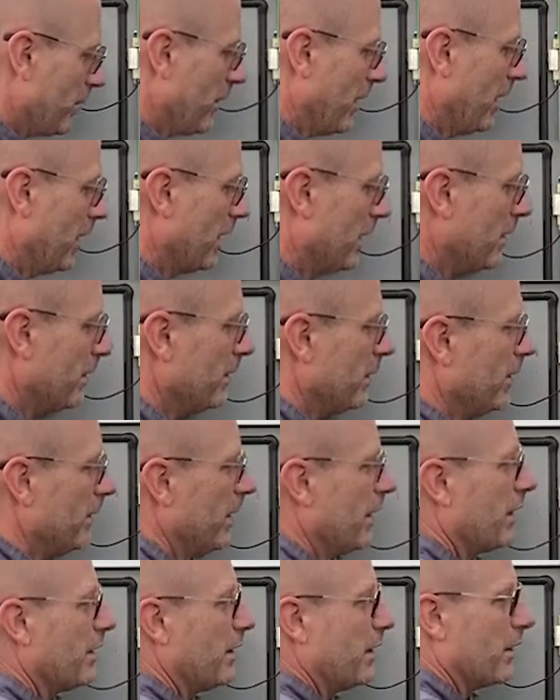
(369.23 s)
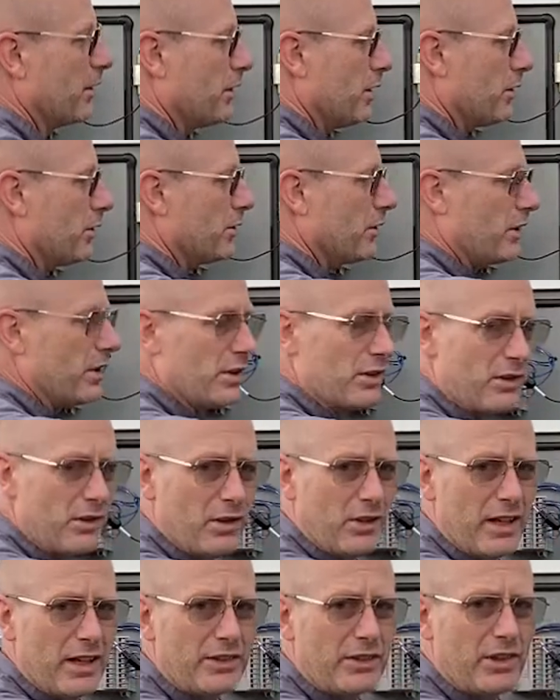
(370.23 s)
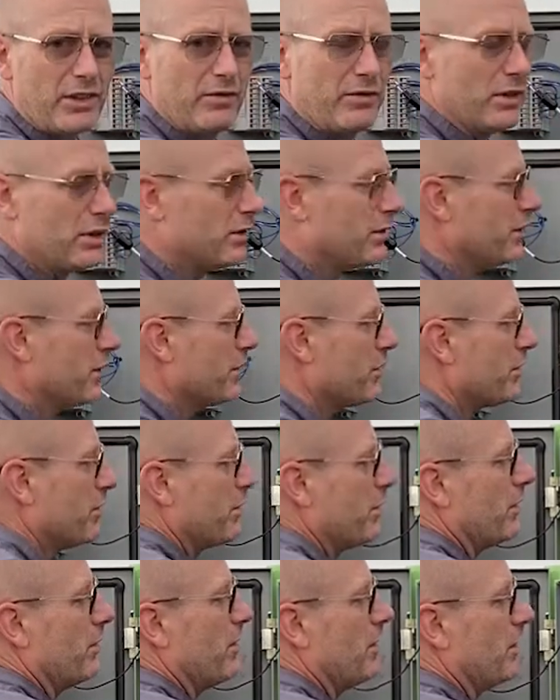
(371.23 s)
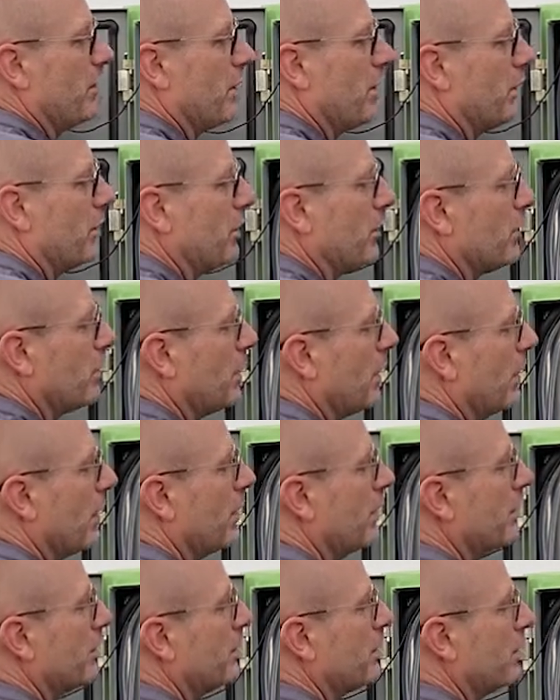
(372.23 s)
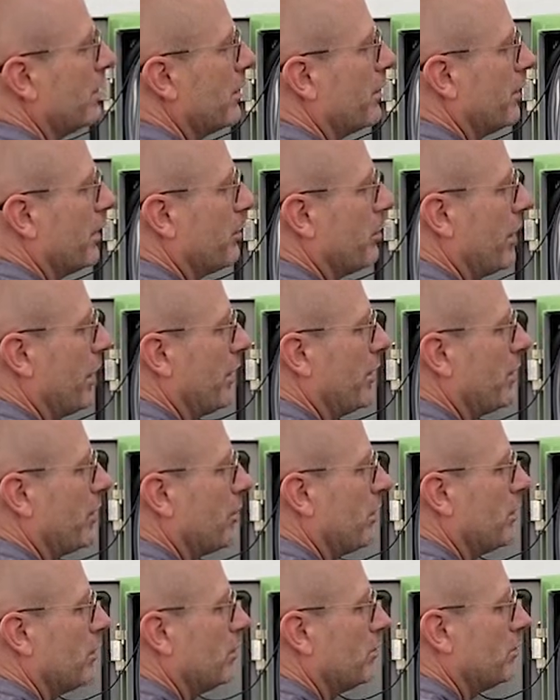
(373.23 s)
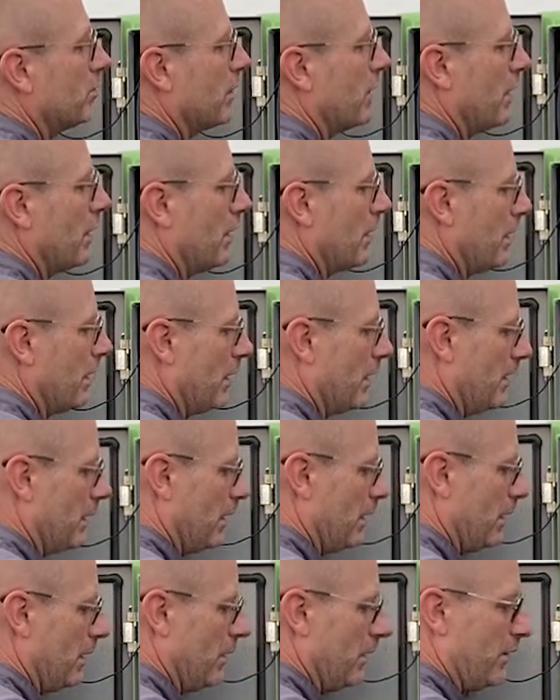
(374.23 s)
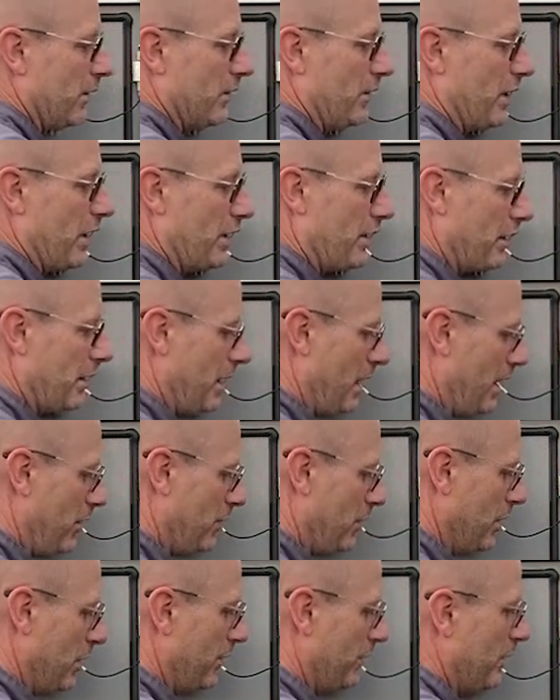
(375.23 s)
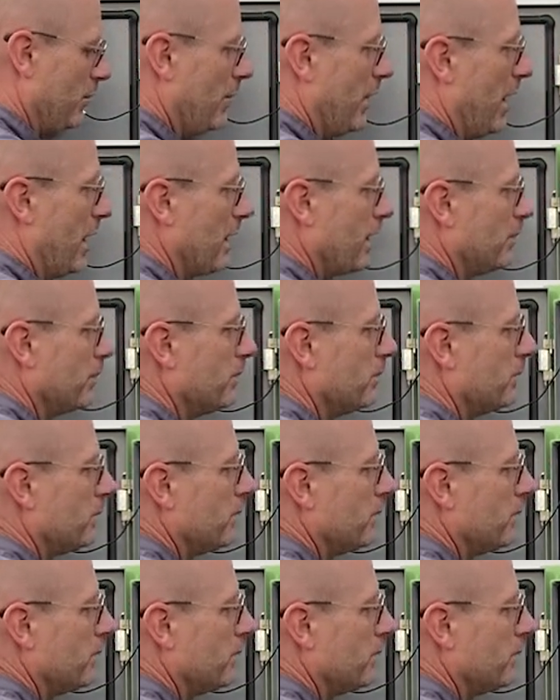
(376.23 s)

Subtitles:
there, it goes to these coalescing filters. These also are replaceable. You just take the cap off the bottom.